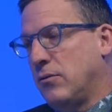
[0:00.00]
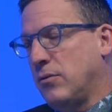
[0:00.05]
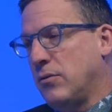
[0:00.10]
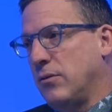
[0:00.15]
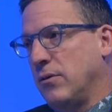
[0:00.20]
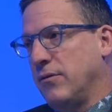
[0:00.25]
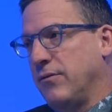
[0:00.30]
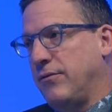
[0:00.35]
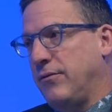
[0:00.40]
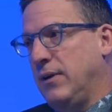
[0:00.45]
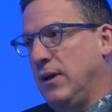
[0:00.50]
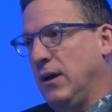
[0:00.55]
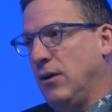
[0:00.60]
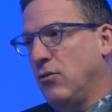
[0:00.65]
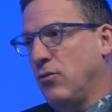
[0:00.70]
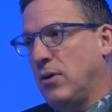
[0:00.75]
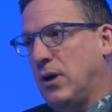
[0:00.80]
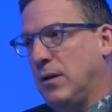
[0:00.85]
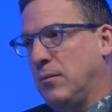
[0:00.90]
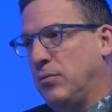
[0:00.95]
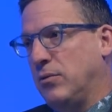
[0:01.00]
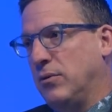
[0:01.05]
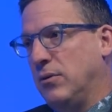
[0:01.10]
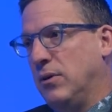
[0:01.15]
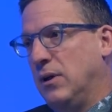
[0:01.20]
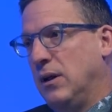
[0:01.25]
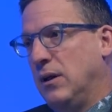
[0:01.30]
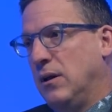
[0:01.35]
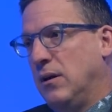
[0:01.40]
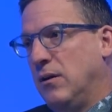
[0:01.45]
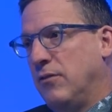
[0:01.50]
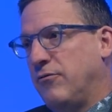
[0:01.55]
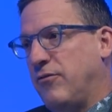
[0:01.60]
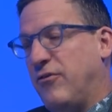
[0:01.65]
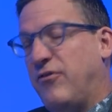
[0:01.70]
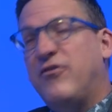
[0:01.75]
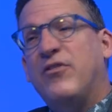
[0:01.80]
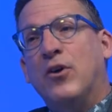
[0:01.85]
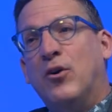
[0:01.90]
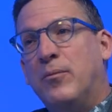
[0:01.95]
sort of incredible
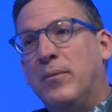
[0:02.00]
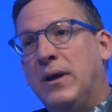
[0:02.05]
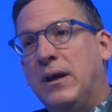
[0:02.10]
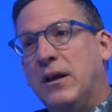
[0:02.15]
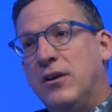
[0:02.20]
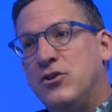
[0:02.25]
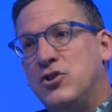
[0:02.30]
fulfillment